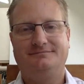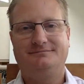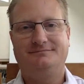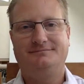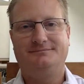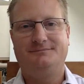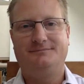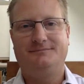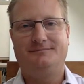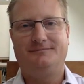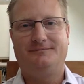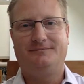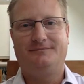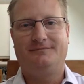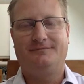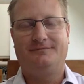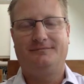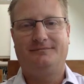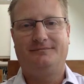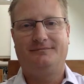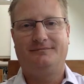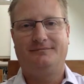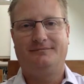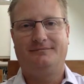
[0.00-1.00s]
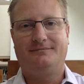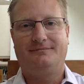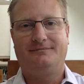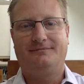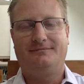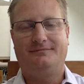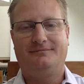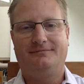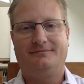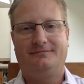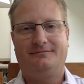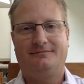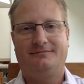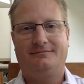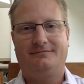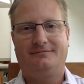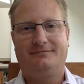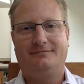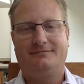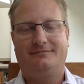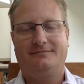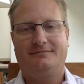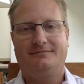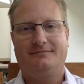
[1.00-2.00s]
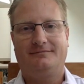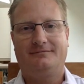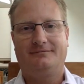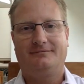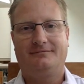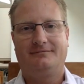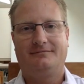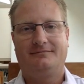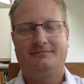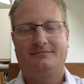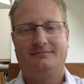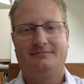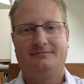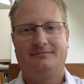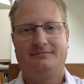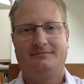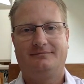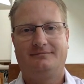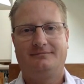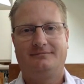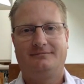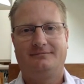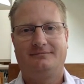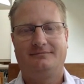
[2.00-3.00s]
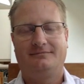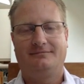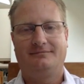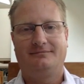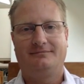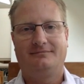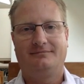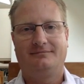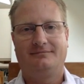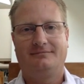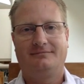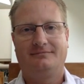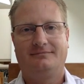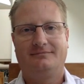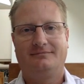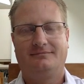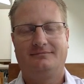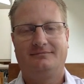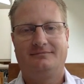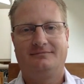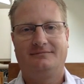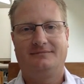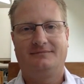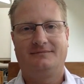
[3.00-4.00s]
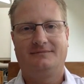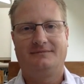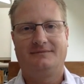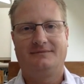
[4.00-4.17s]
[no speech]